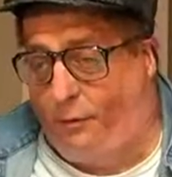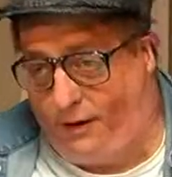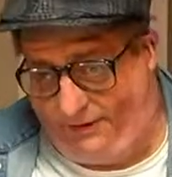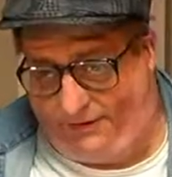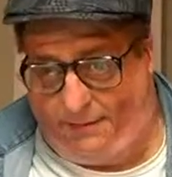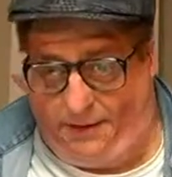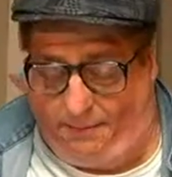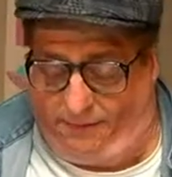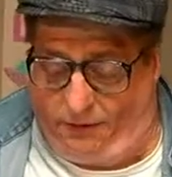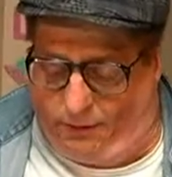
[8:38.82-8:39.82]
1s. Hit me
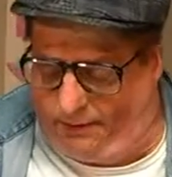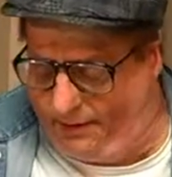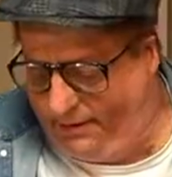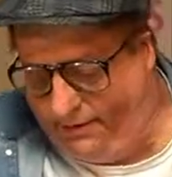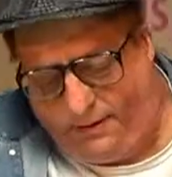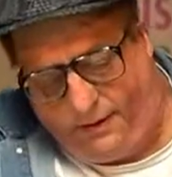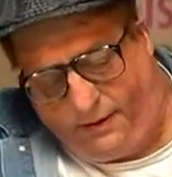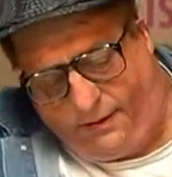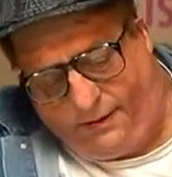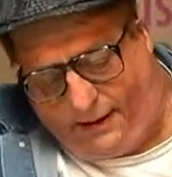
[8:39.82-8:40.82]
up if you want one.
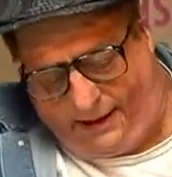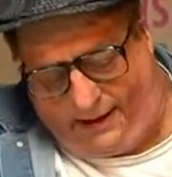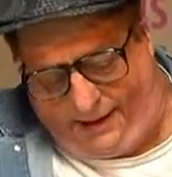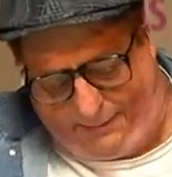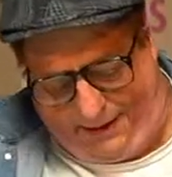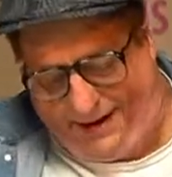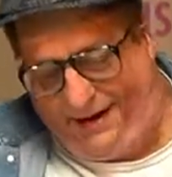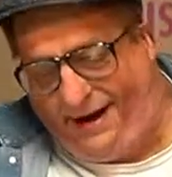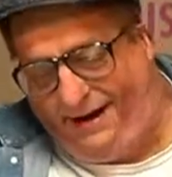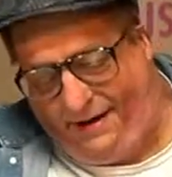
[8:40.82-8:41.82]

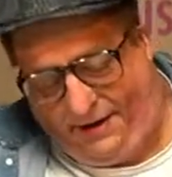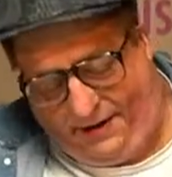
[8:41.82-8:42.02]
And